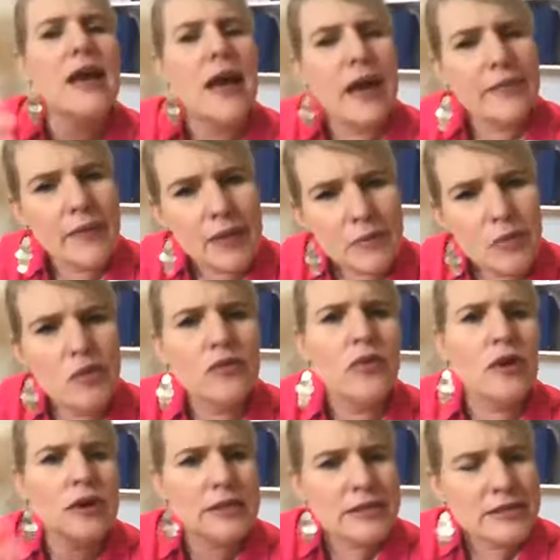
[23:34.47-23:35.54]
and then move
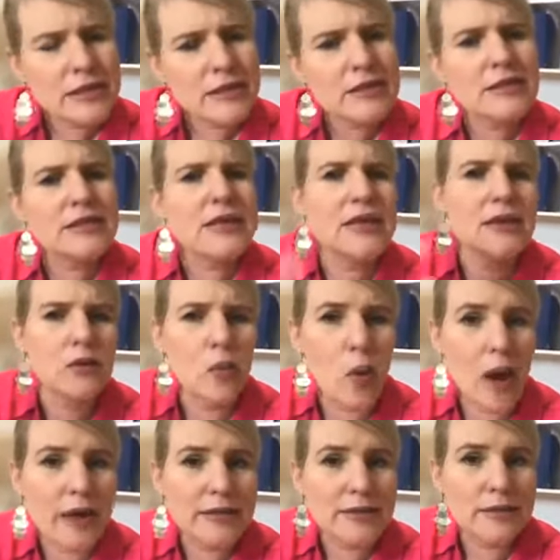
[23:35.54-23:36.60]
on and set the scene and
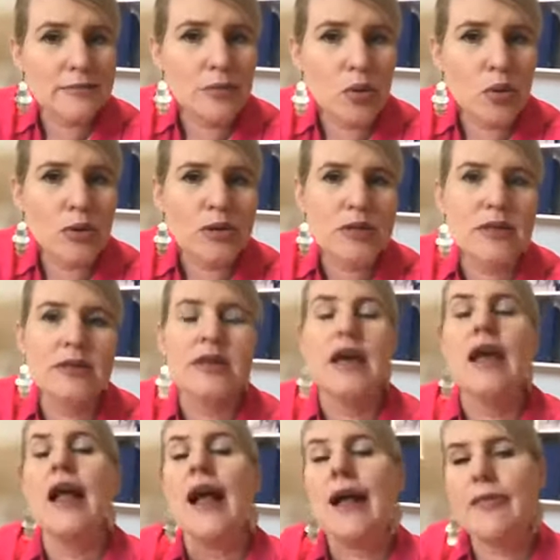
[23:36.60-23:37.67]
why it's important,
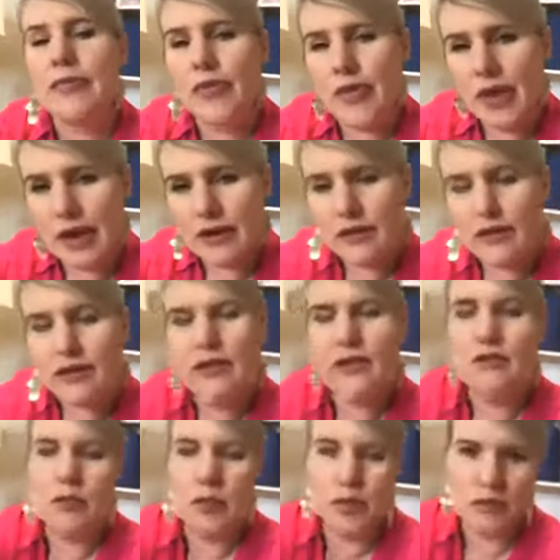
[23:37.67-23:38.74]
and then
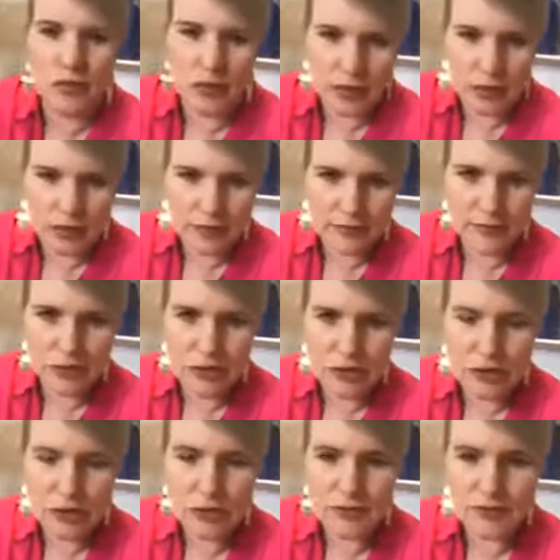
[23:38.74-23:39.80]
move on
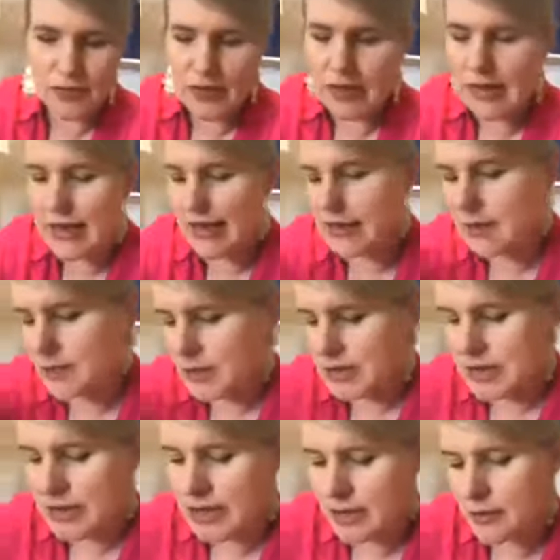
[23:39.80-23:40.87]
to the next
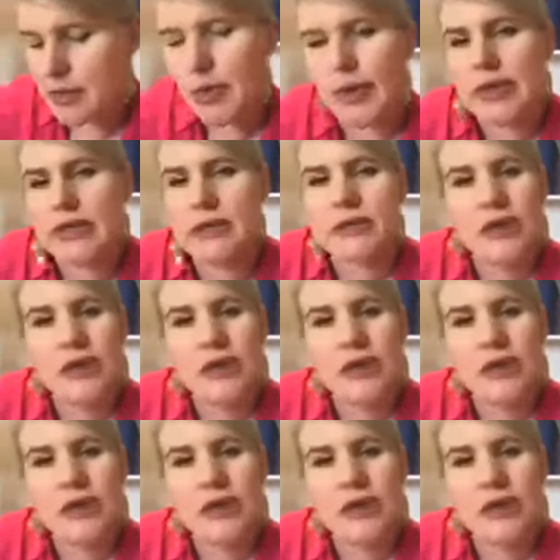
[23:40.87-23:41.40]
particular point.